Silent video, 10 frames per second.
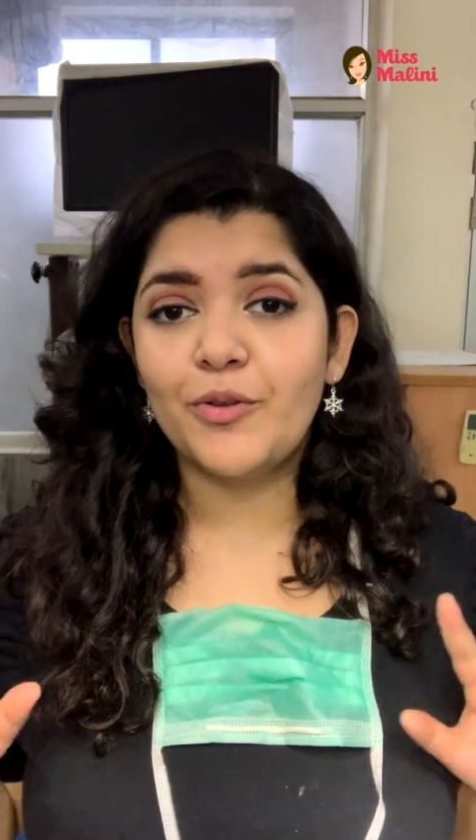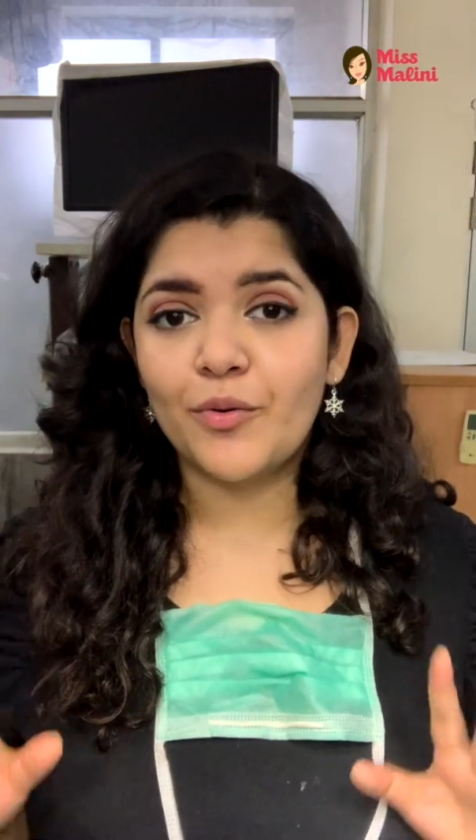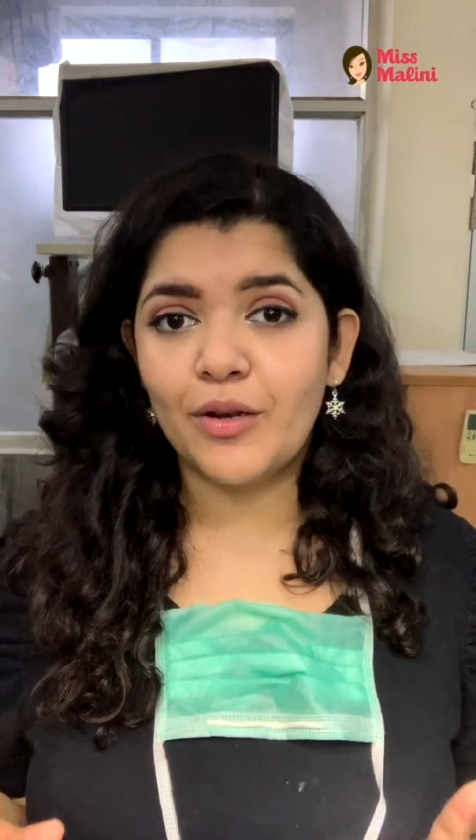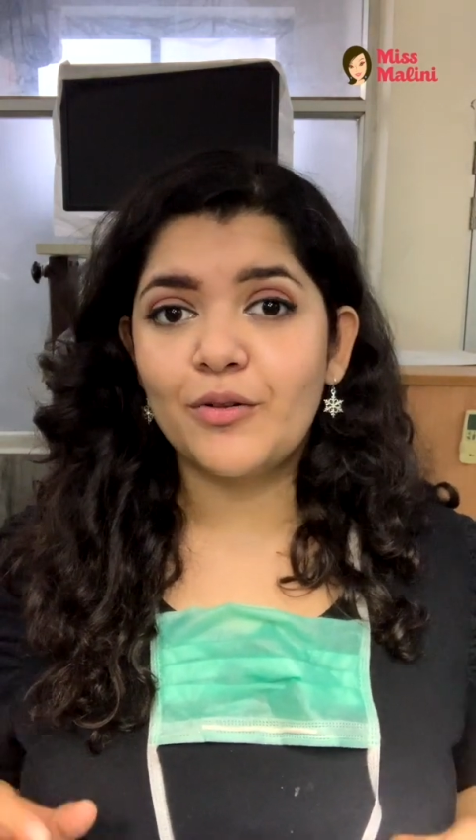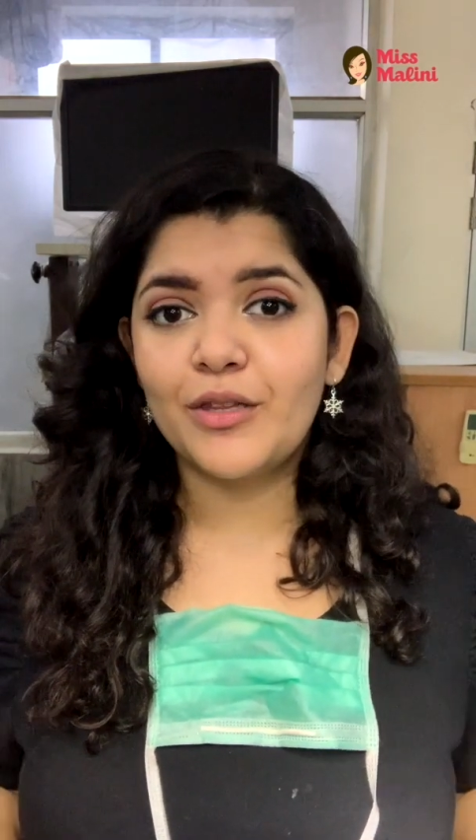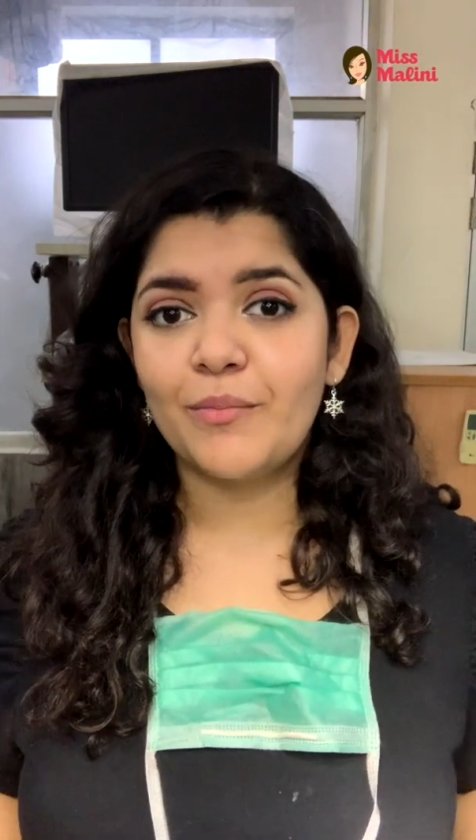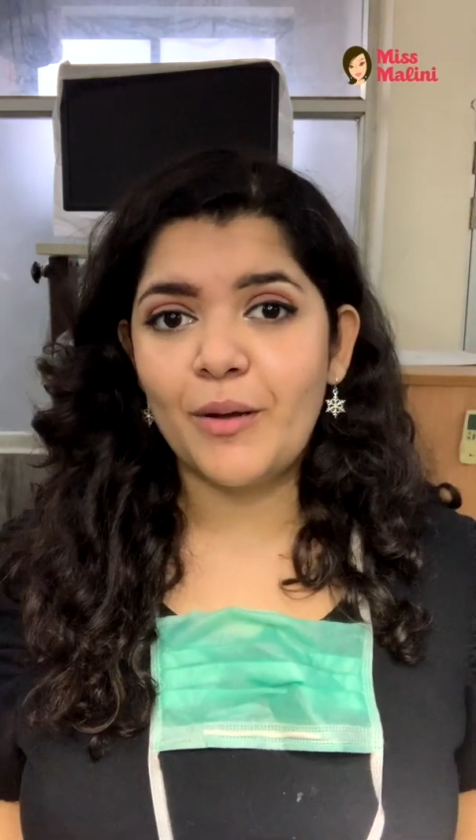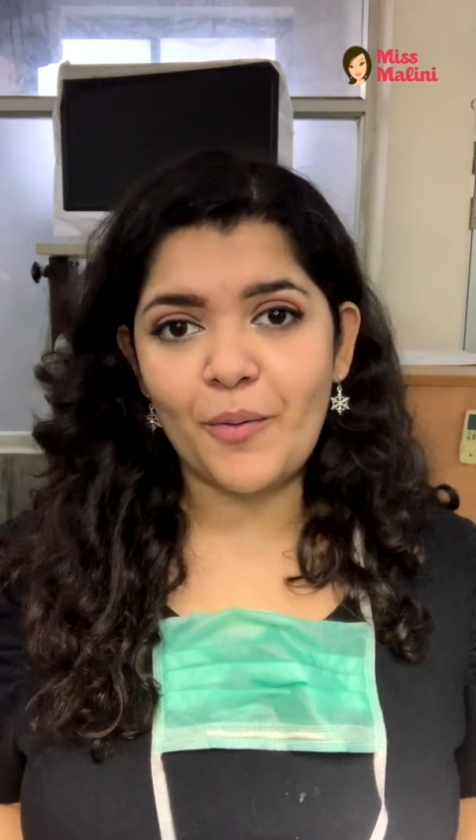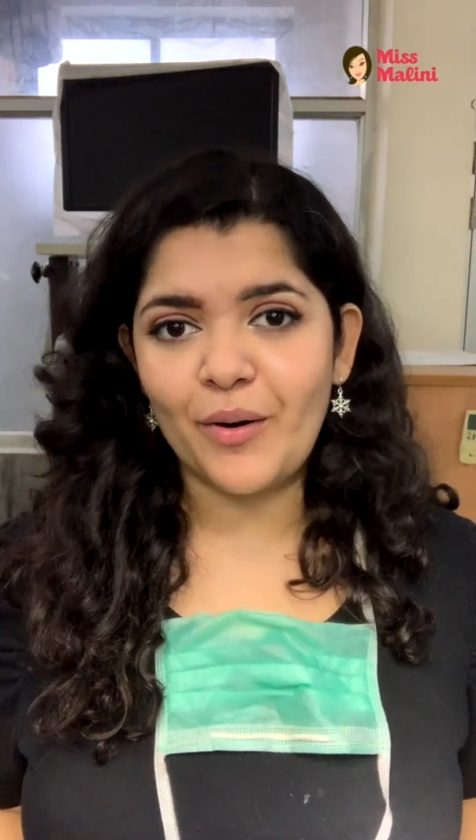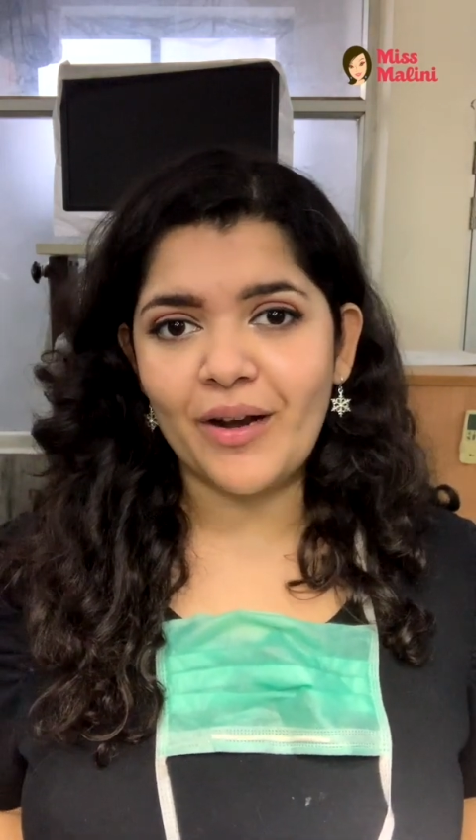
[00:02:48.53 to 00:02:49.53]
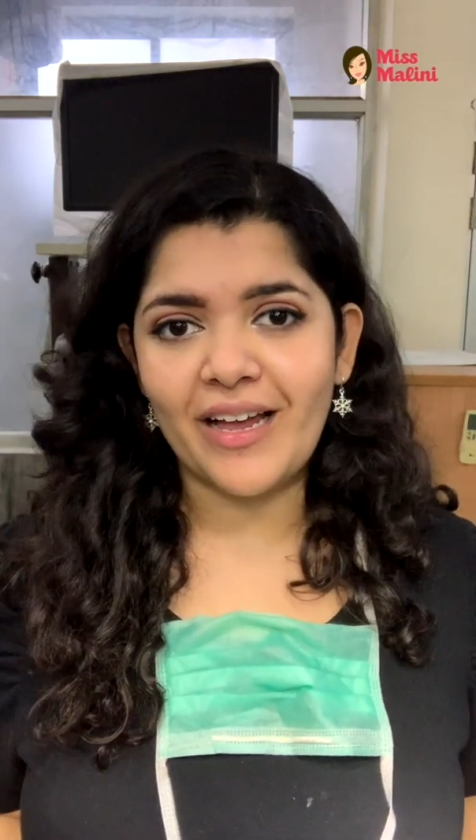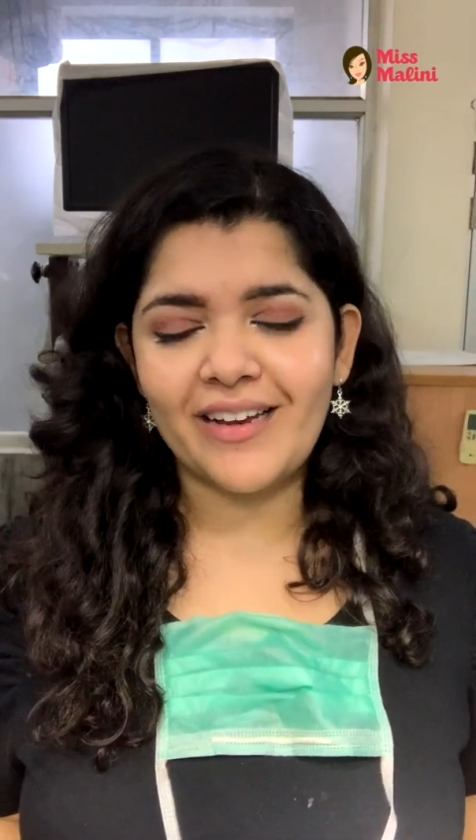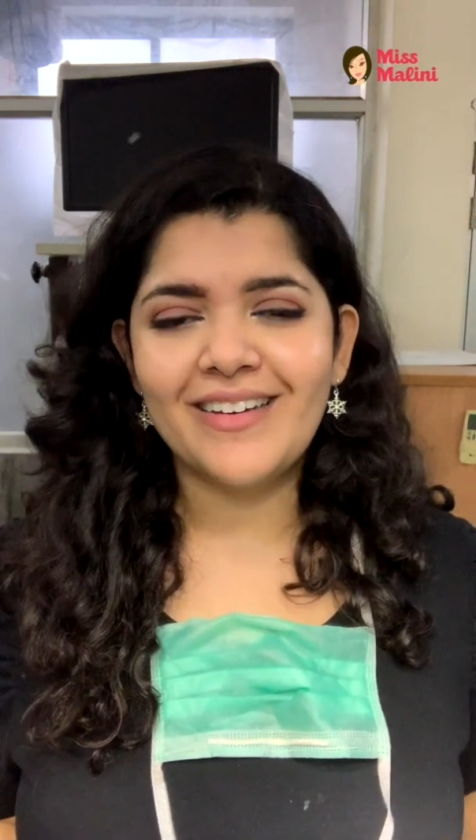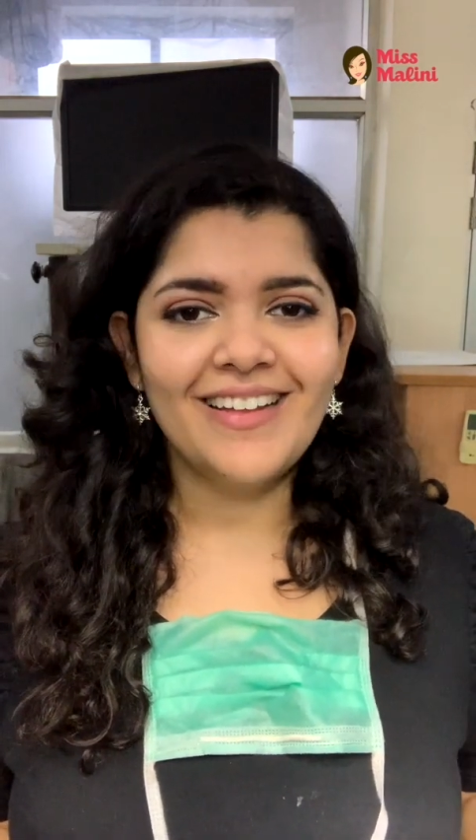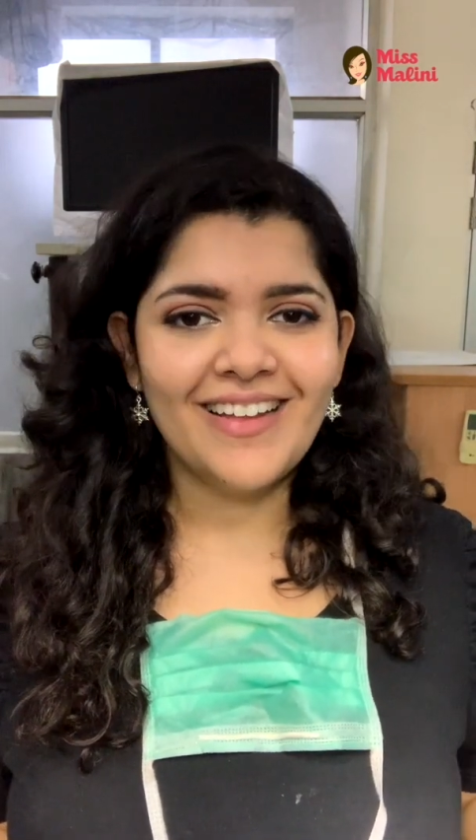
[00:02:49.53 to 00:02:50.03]
you can look them up
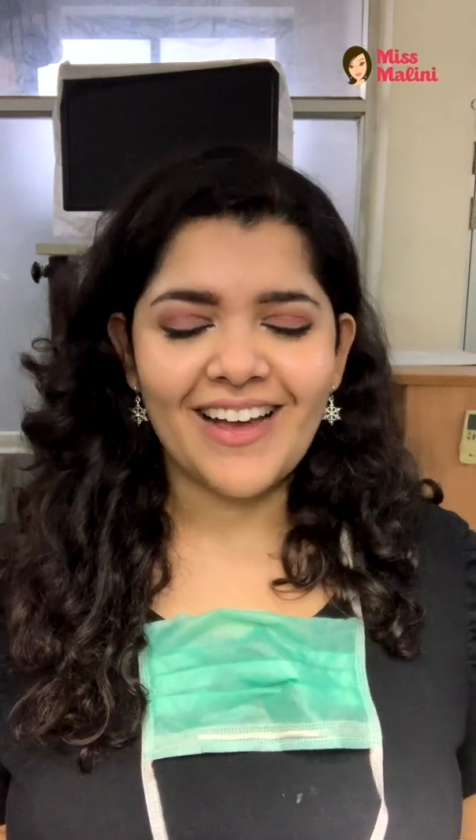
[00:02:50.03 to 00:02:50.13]
online